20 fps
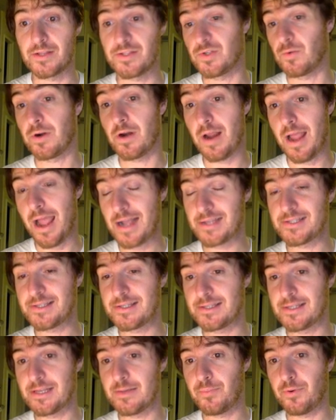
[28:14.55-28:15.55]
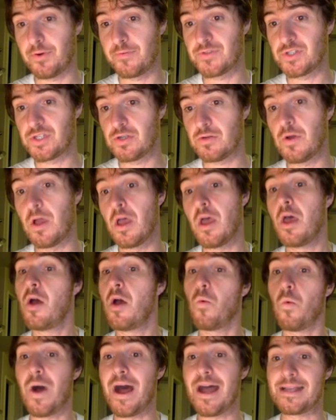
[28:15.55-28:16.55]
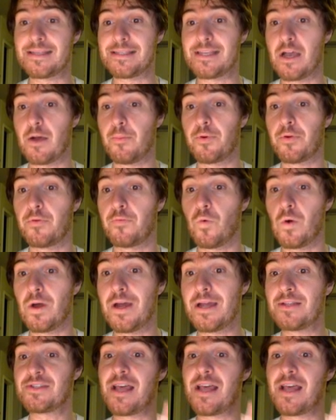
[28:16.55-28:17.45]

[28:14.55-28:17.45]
So when an x is the input of 2, y is the output of 1.